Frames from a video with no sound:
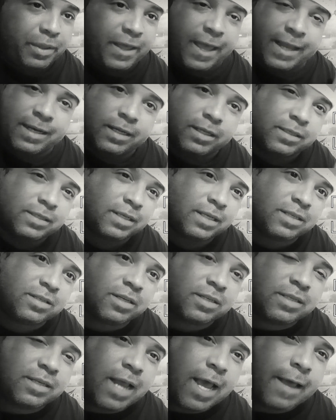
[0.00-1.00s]
and it's
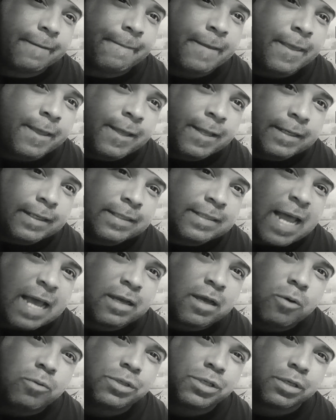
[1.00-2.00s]
just not, it's not
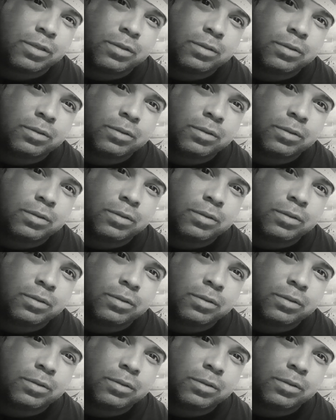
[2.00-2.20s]
kosher.